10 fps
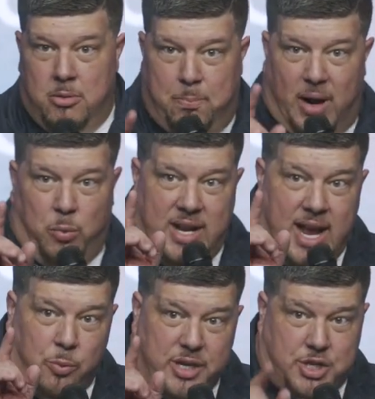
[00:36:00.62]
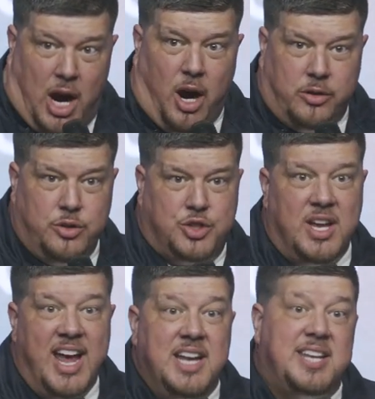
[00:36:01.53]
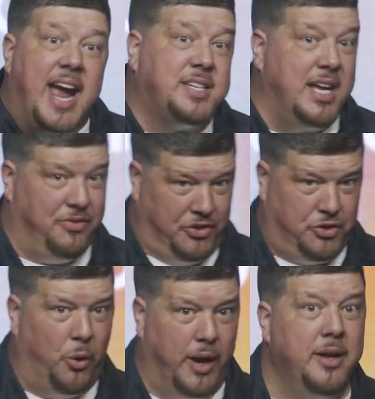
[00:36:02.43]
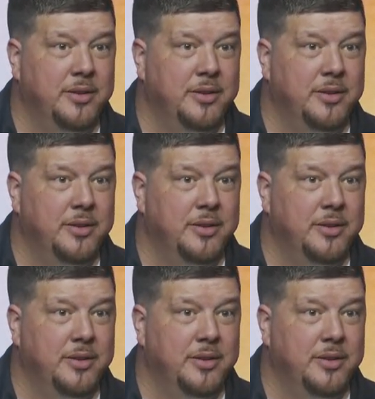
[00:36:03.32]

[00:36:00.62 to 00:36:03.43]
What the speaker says: But when he returns, he takes inventory.